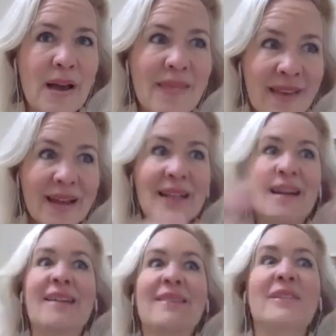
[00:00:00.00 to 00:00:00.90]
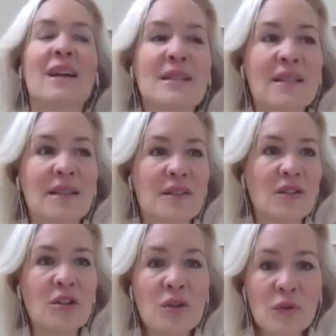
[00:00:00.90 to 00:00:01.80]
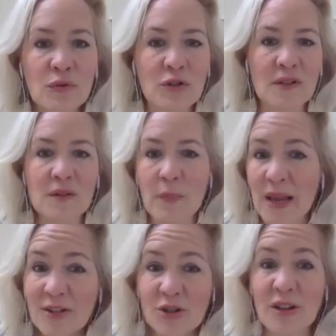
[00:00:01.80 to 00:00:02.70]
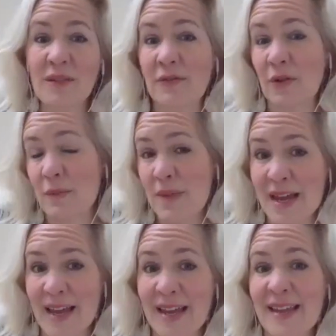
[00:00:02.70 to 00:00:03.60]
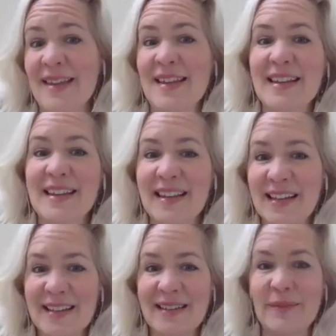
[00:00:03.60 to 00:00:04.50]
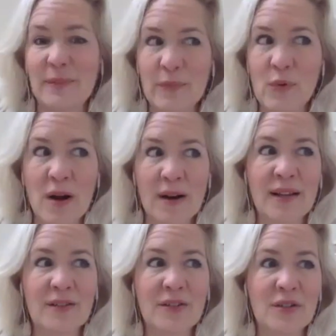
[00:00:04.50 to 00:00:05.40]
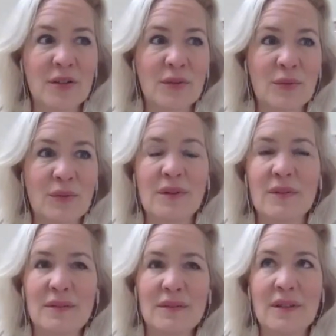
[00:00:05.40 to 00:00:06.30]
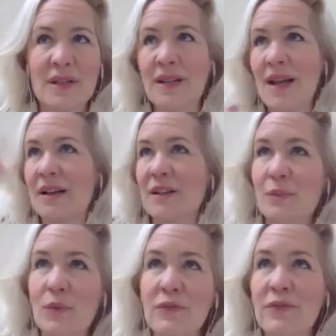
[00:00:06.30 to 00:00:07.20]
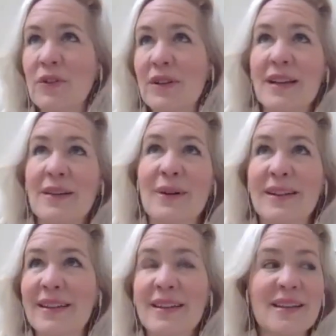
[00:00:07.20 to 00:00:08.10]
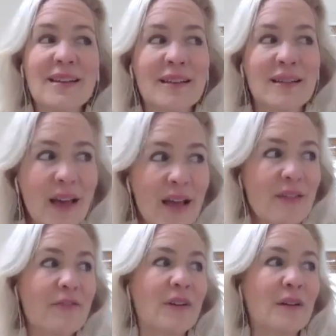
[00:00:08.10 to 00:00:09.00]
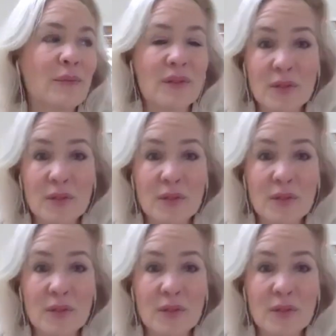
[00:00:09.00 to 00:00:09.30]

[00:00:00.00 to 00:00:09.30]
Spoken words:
then it kind of led to this huge expansion for me and wanting to connect more fully with life and